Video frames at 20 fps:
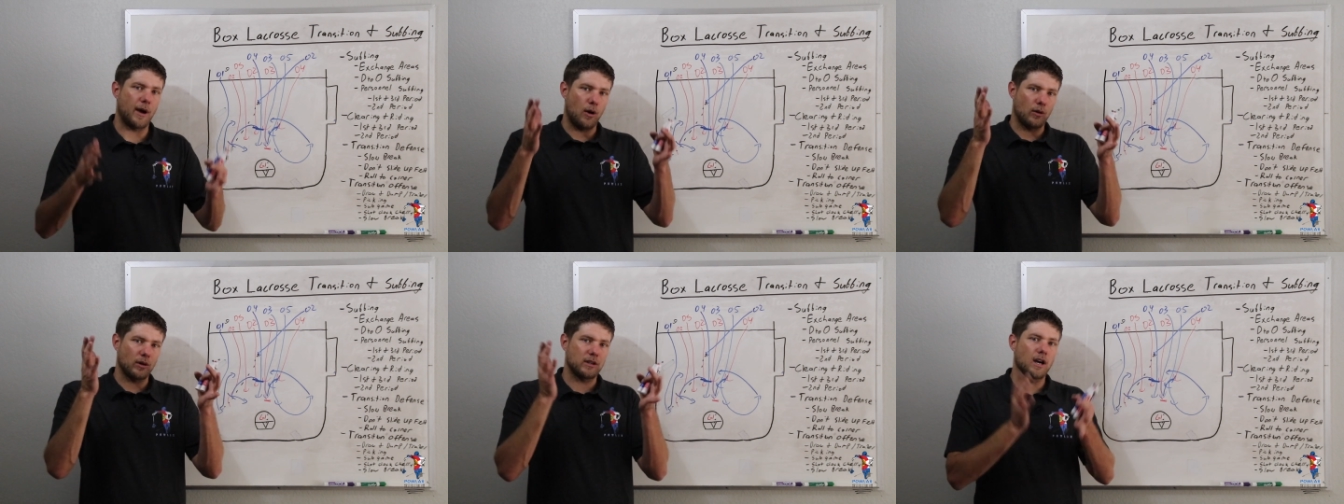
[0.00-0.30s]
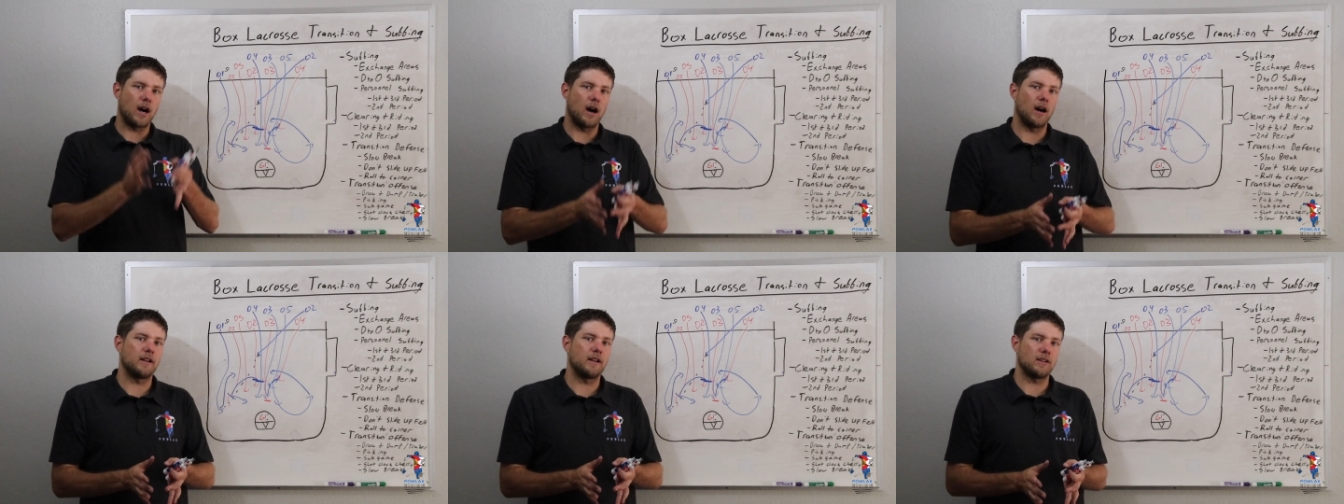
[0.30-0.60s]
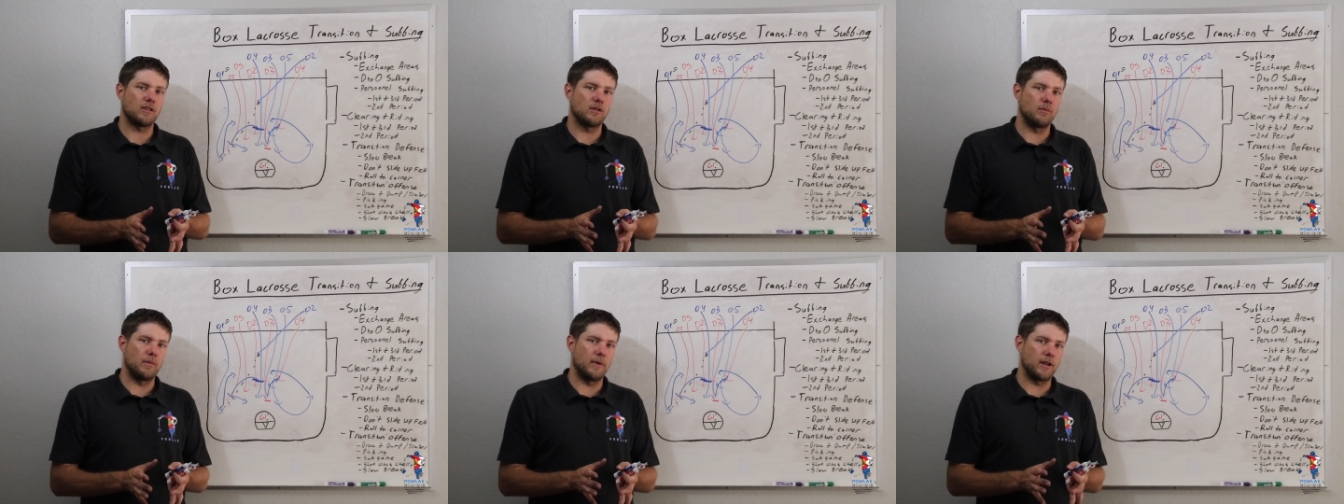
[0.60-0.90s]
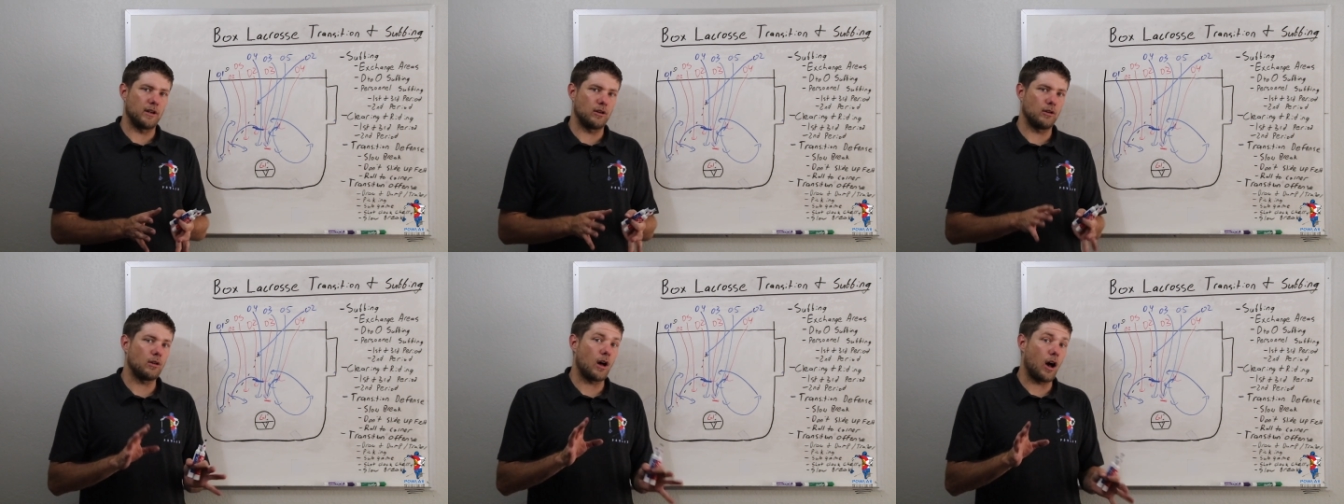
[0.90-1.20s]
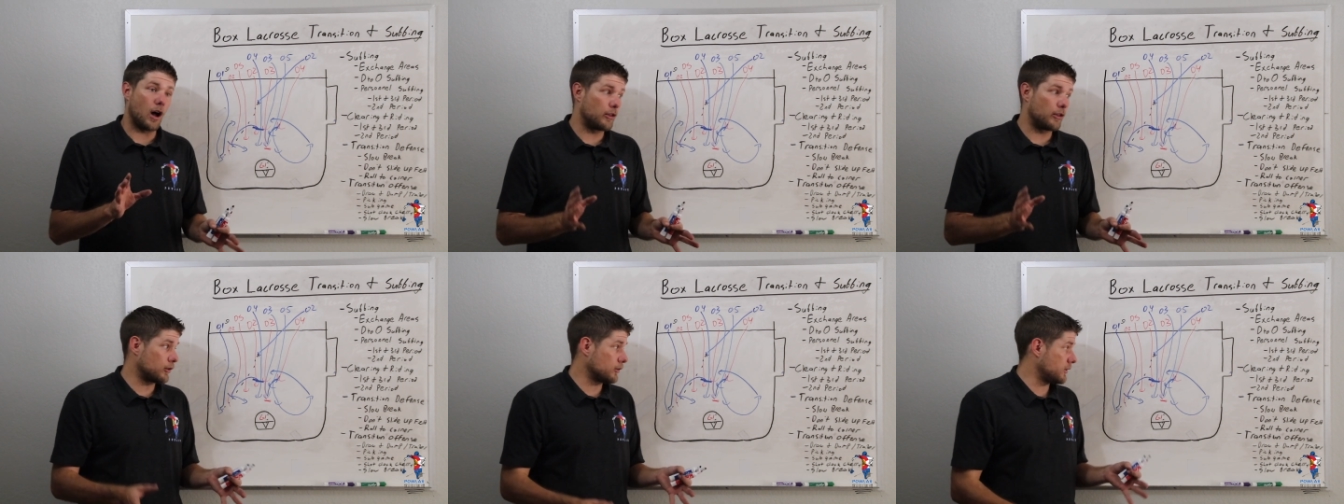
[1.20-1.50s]
about cutting the middle,
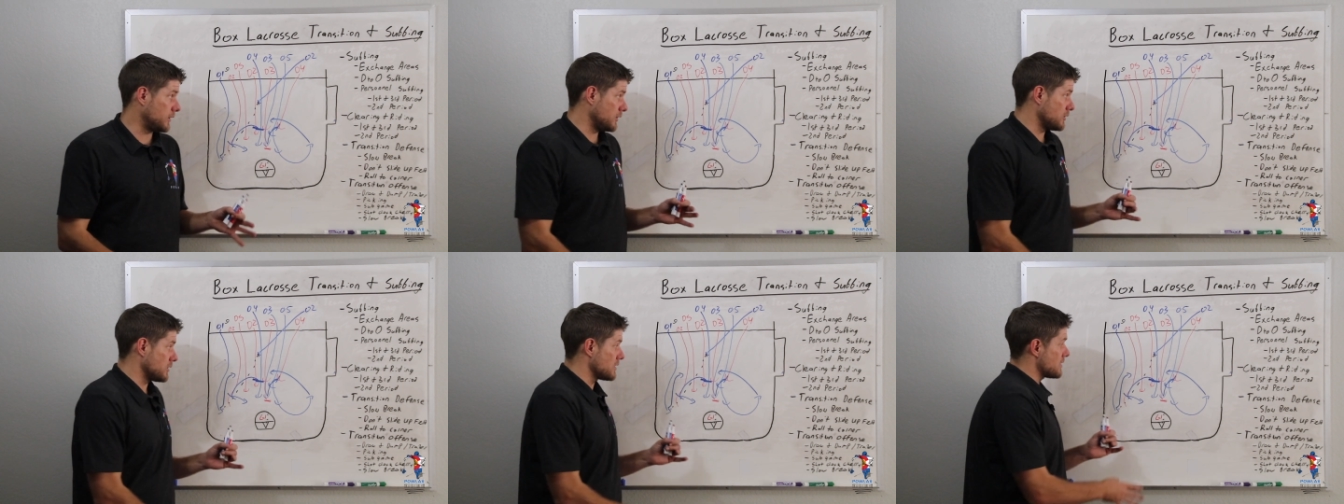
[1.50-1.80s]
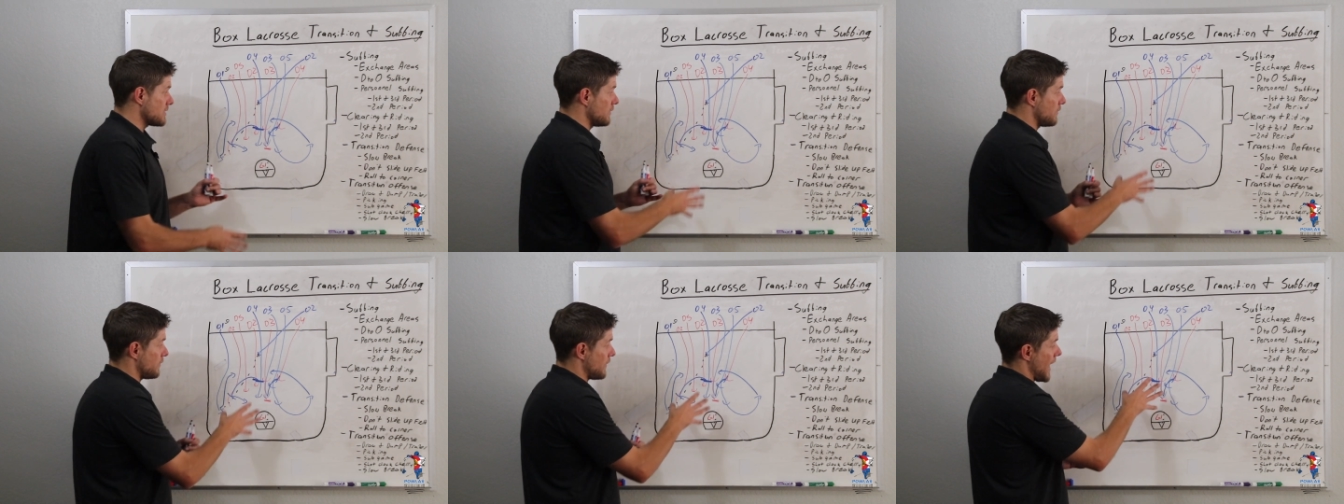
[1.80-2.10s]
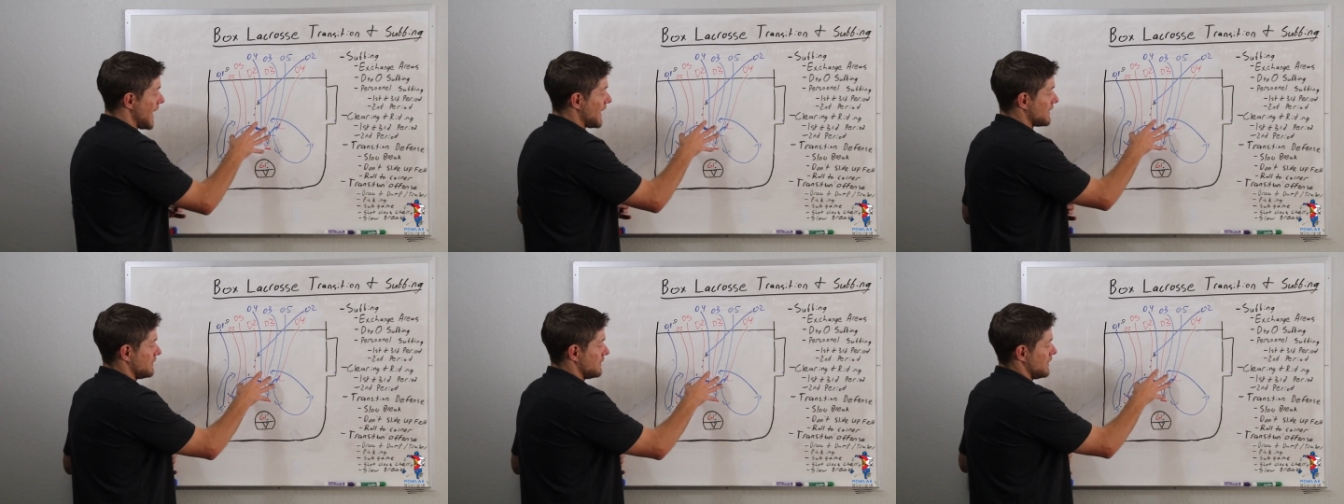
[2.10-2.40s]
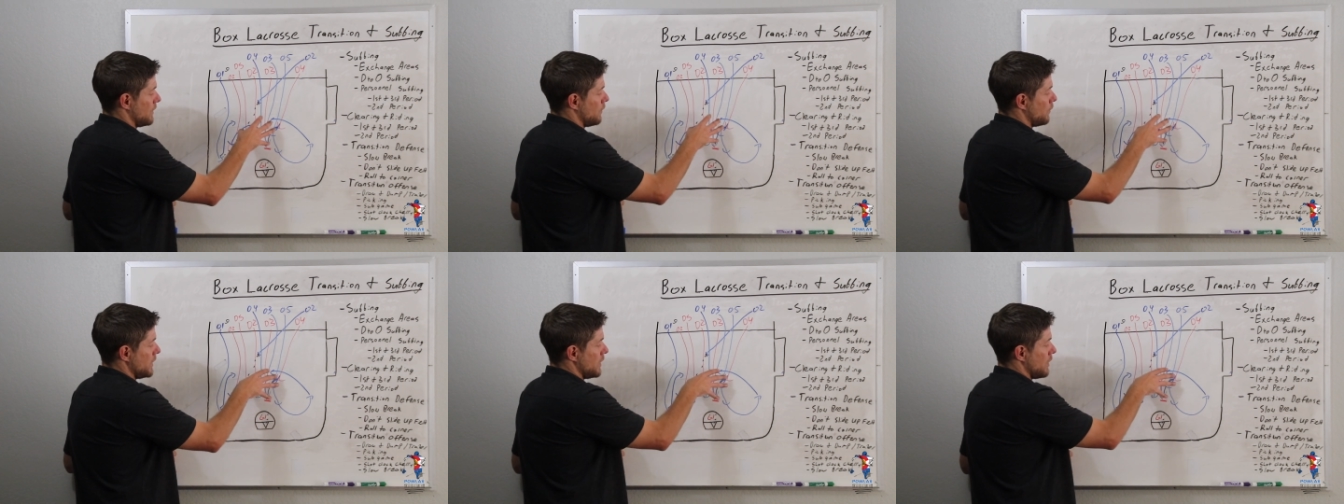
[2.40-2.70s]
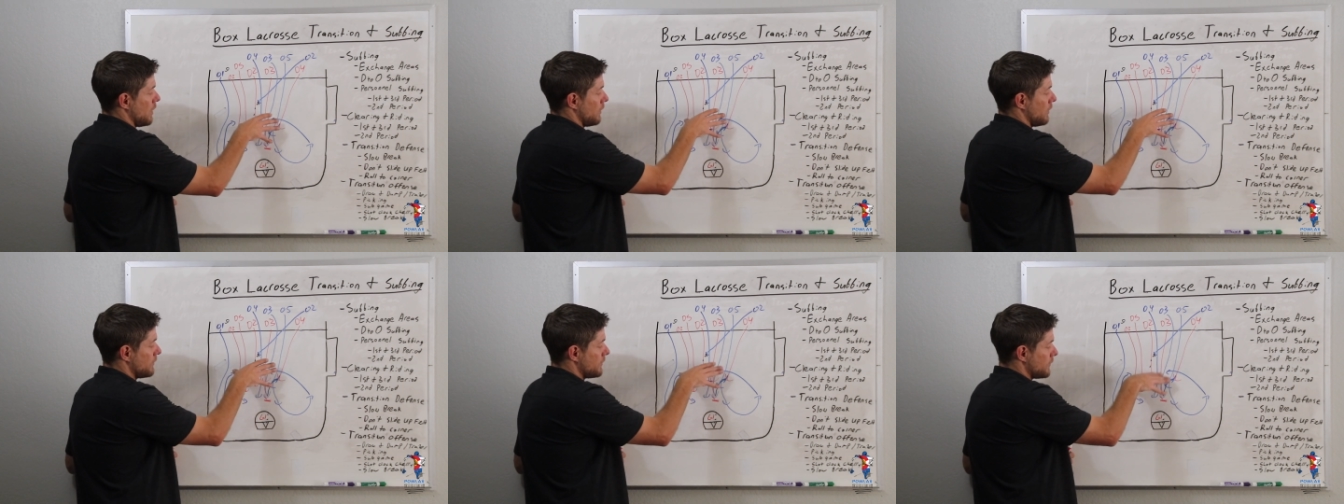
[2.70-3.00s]
other than just the fact that we
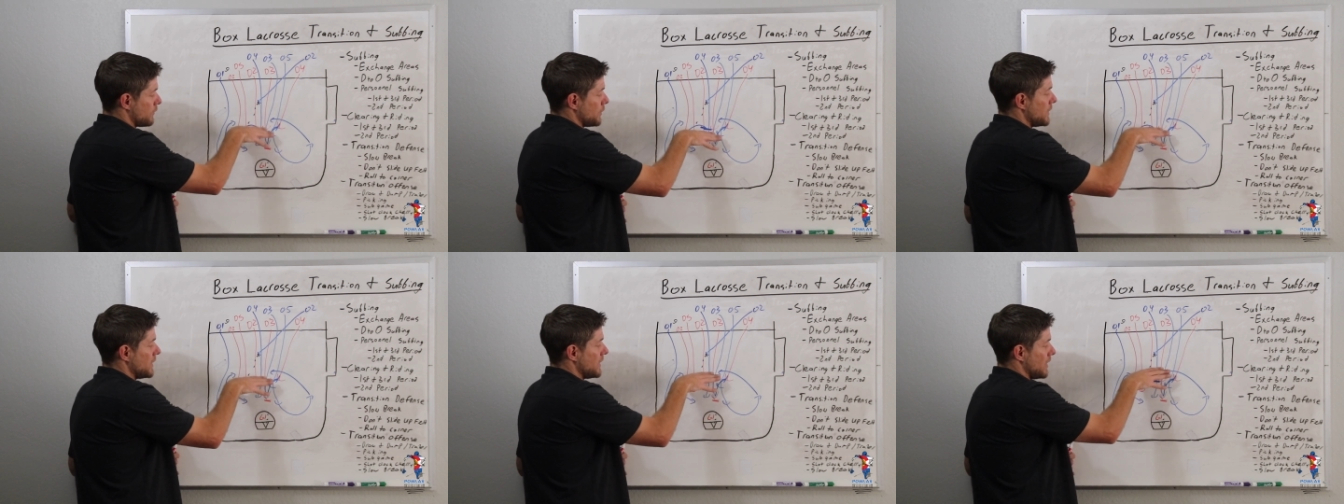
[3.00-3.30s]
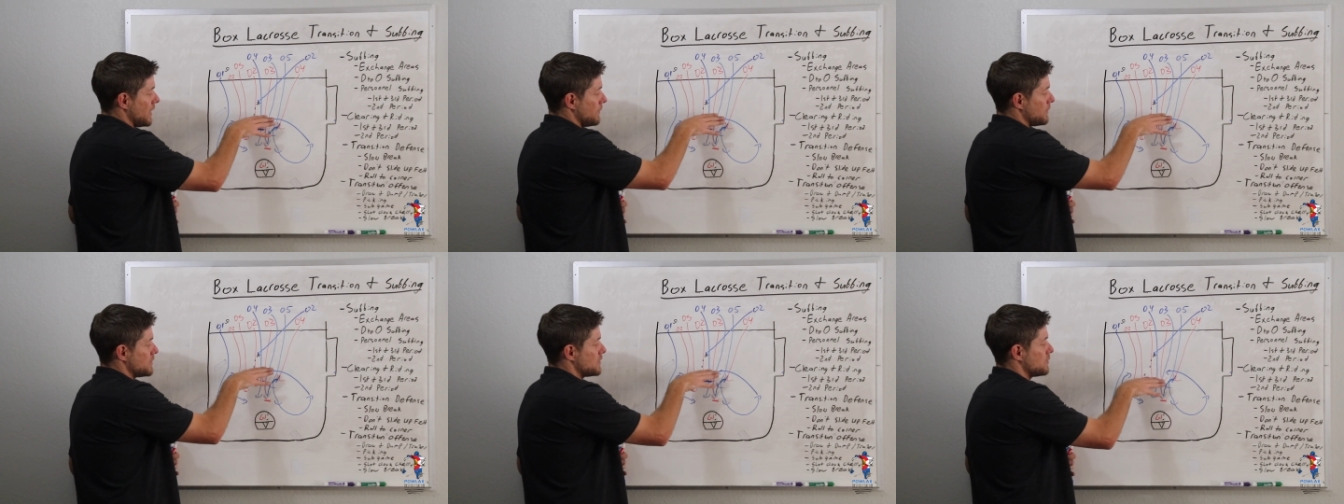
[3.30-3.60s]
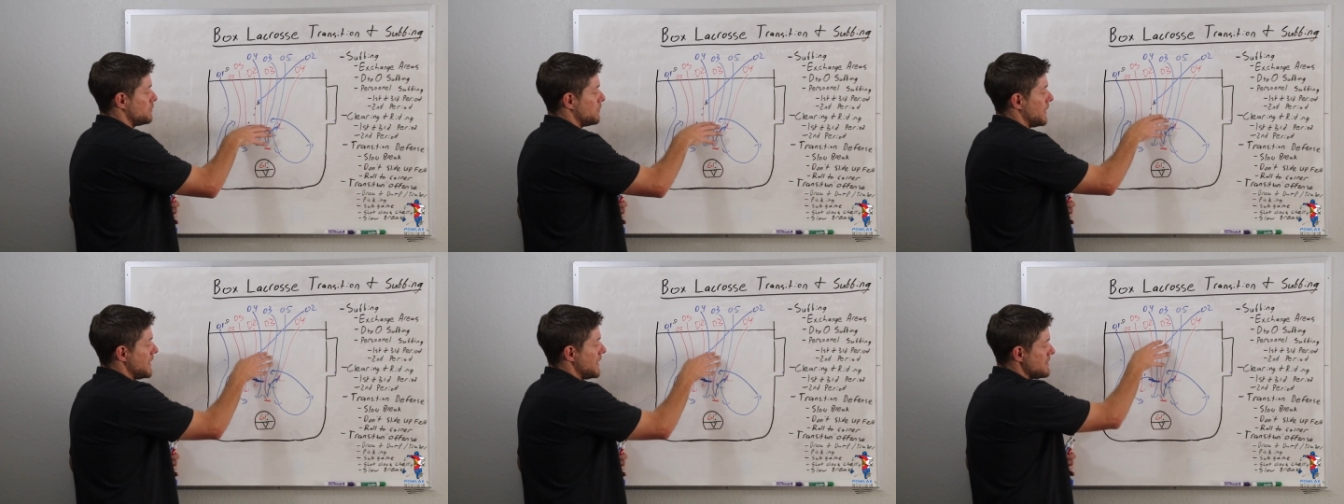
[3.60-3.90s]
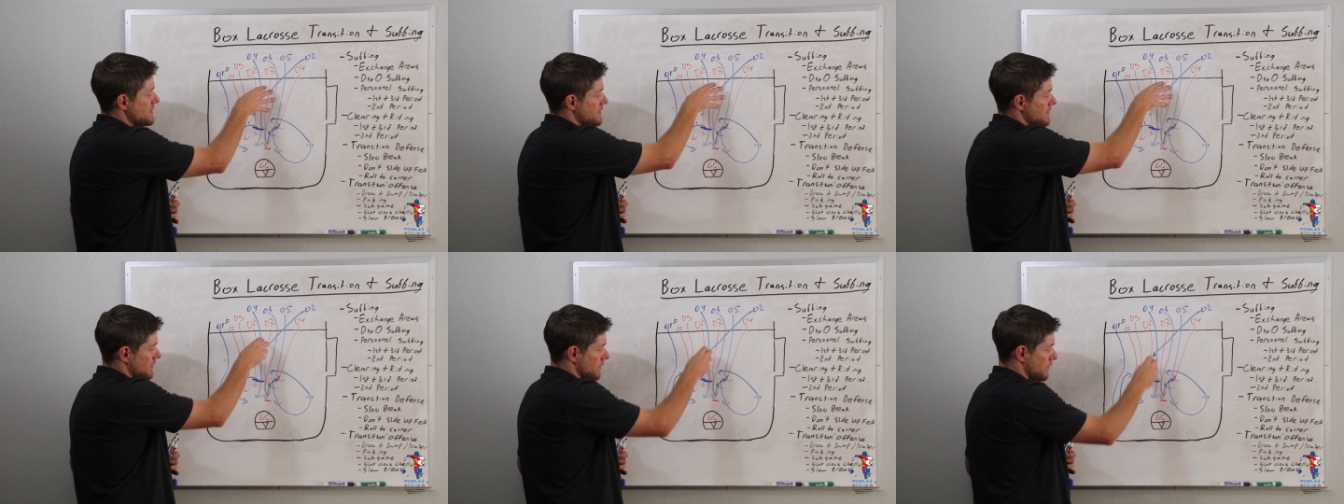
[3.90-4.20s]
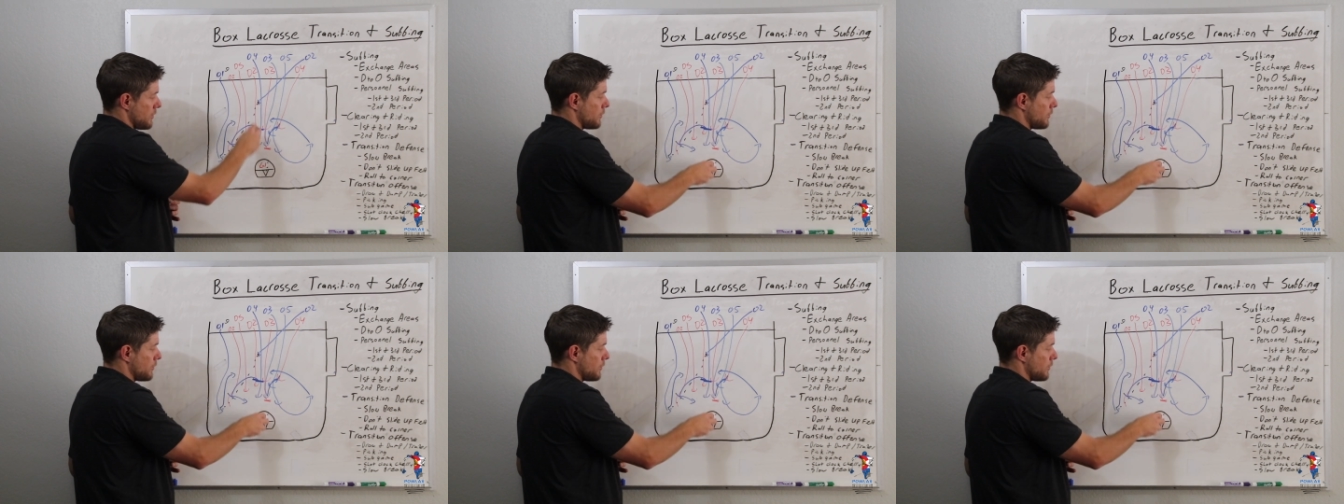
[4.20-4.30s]
are freeing up space